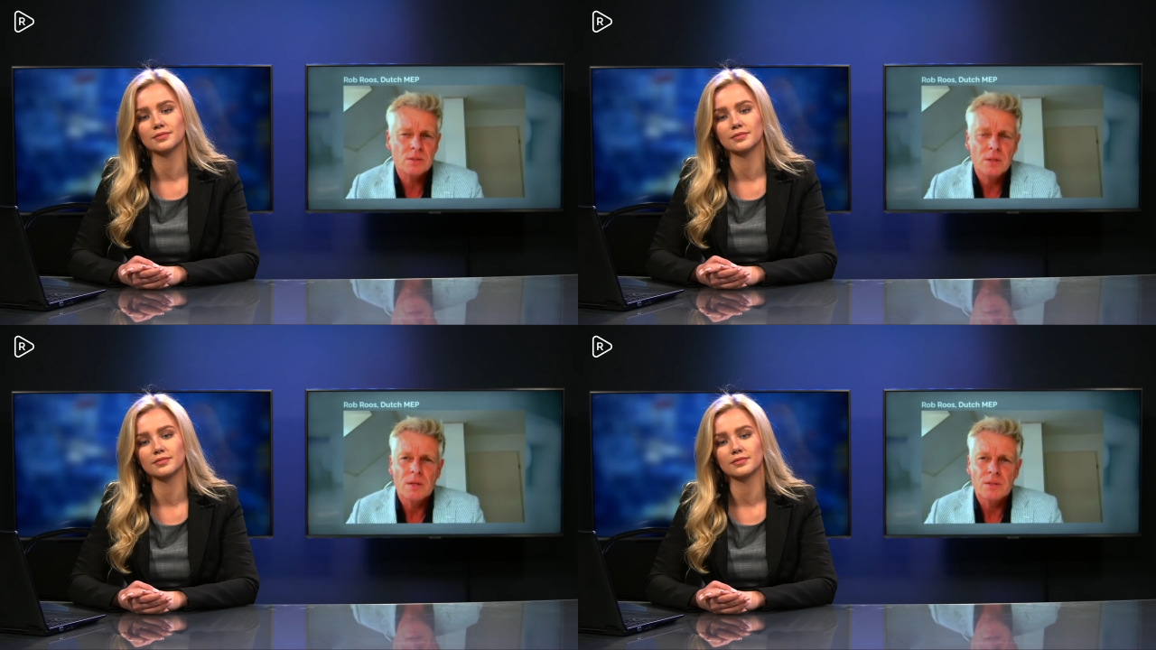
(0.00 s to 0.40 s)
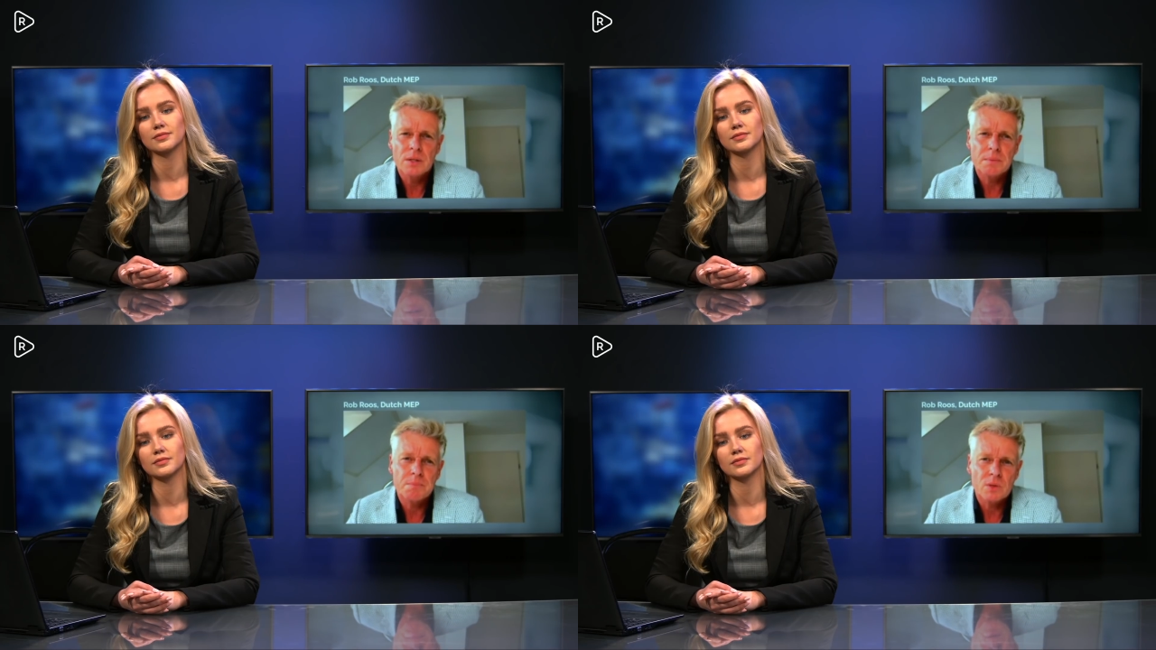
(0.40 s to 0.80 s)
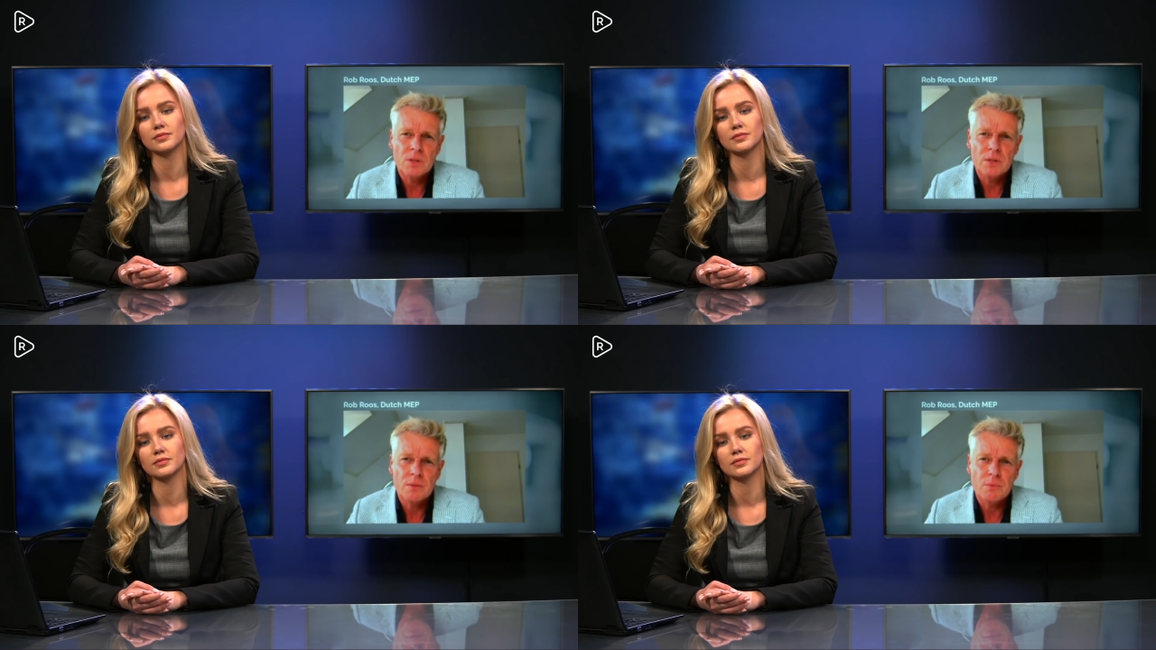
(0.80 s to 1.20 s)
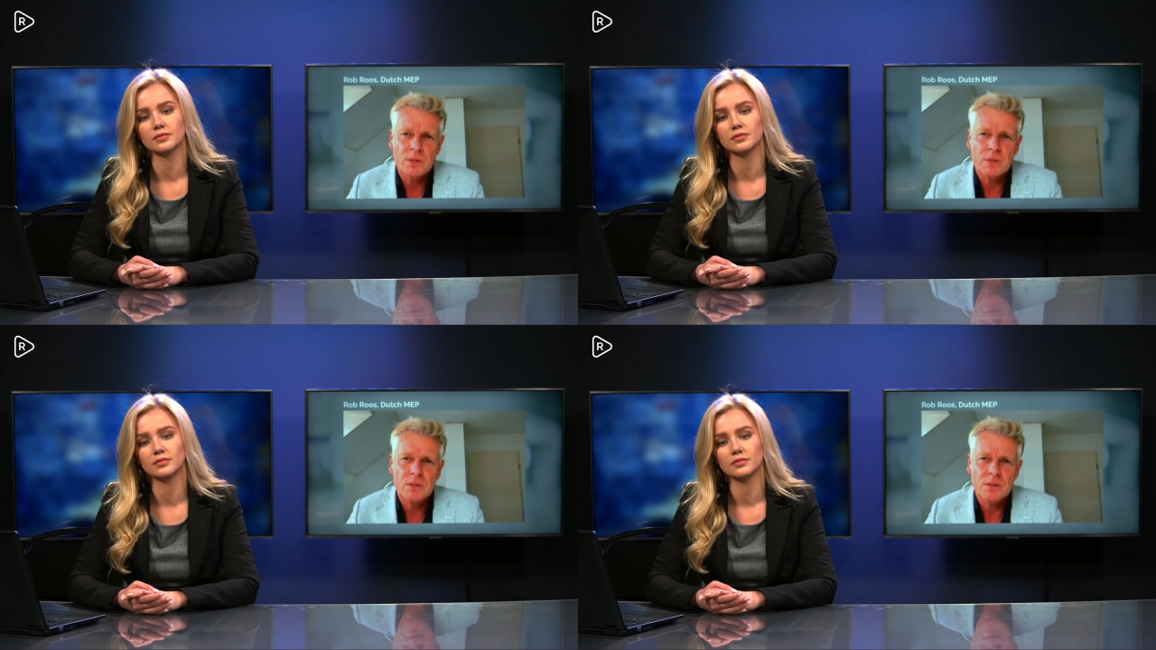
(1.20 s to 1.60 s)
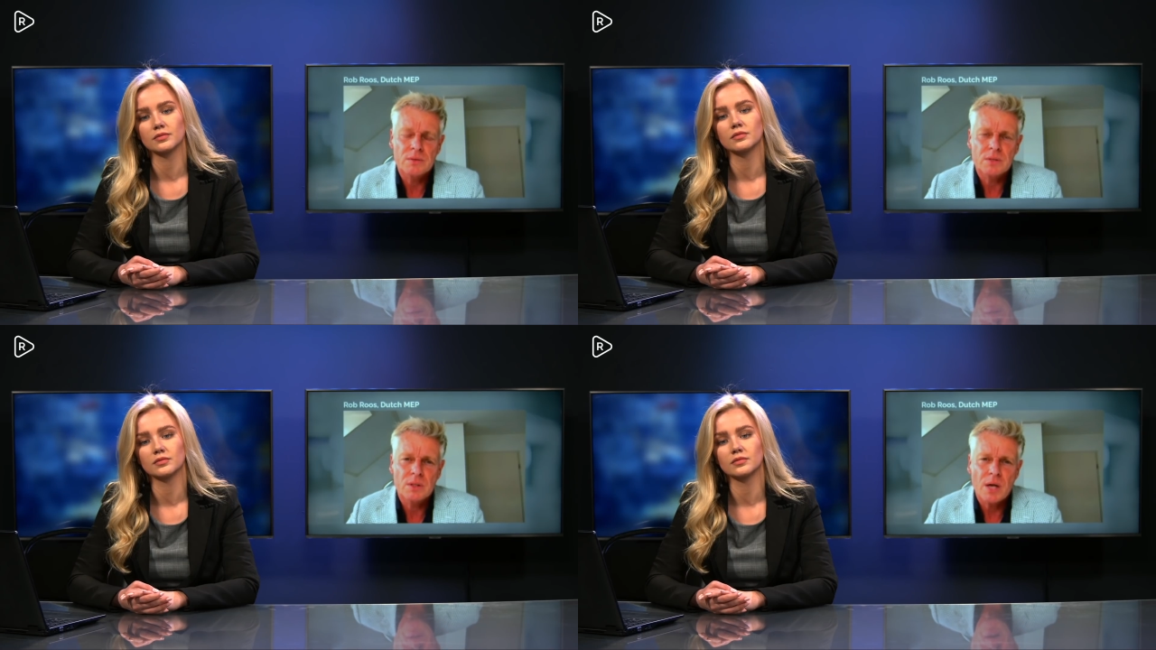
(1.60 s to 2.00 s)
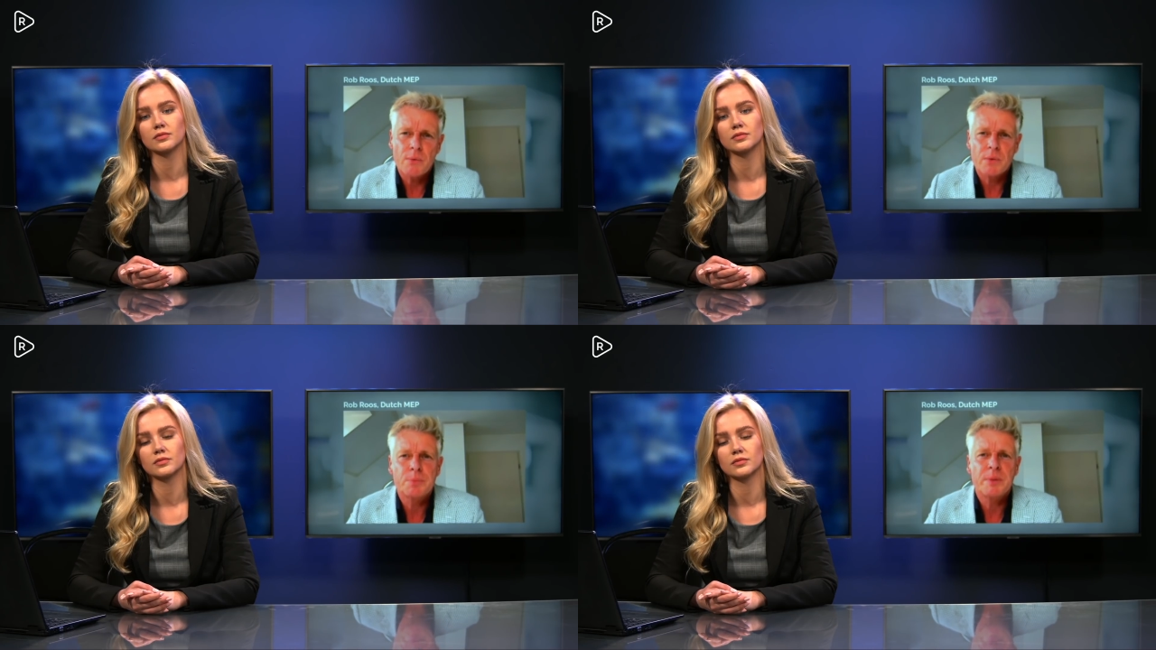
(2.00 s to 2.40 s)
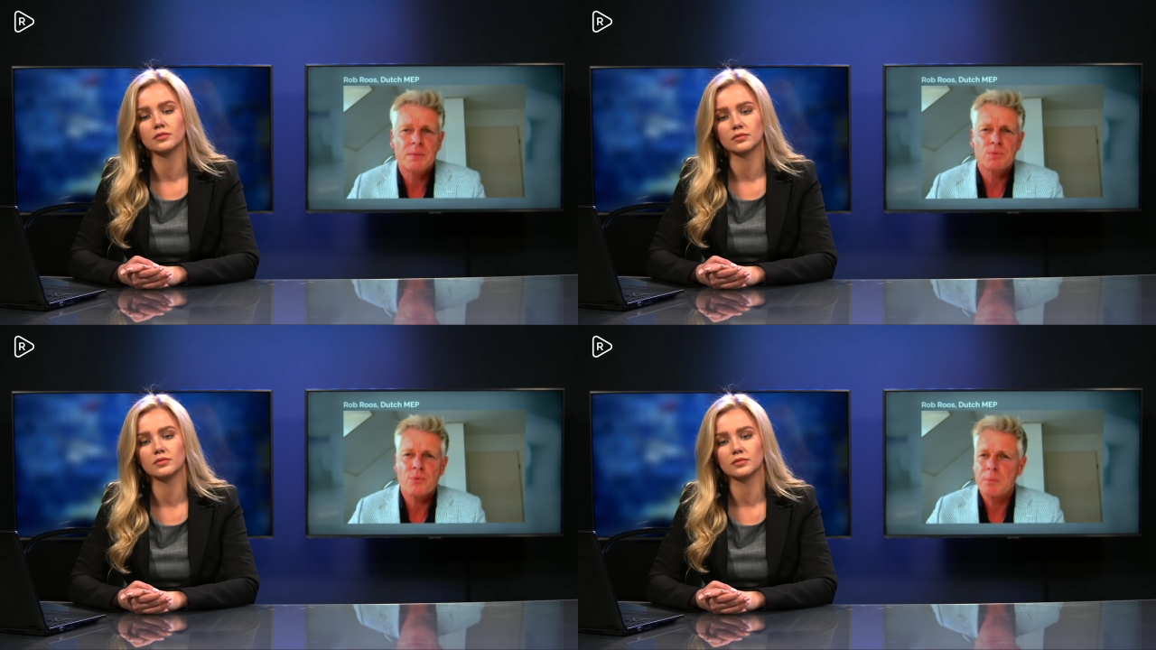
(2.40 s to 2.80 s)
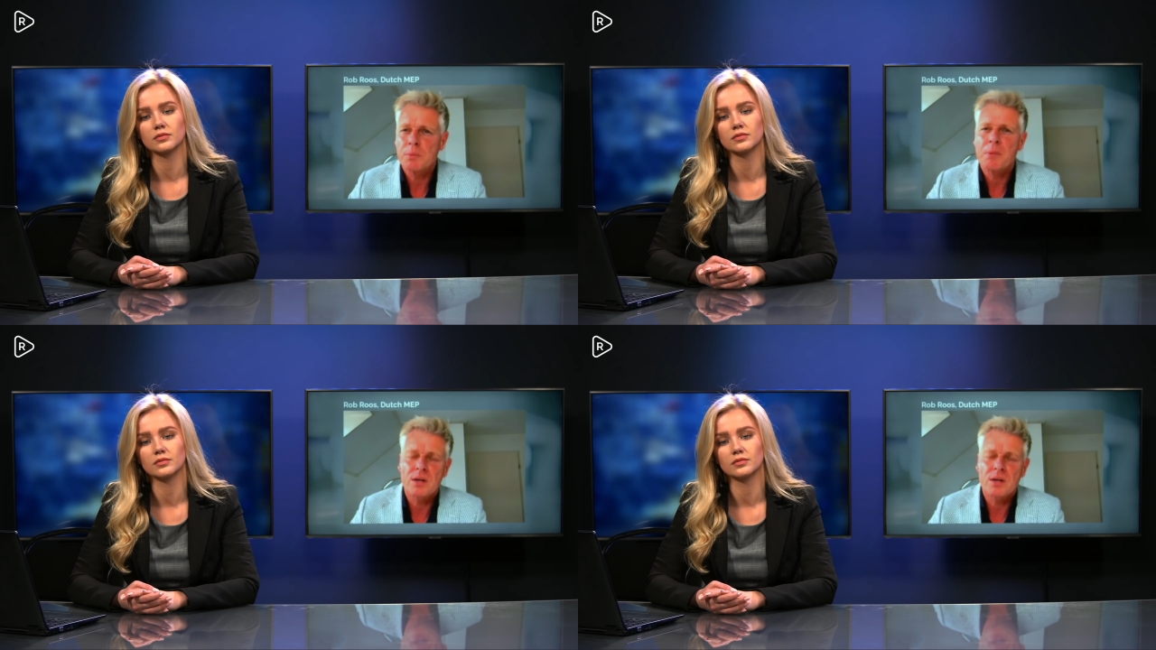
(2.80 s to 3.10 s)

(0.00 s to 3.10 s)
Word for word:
Speaker 1: the with the, the, our experience from the past is that that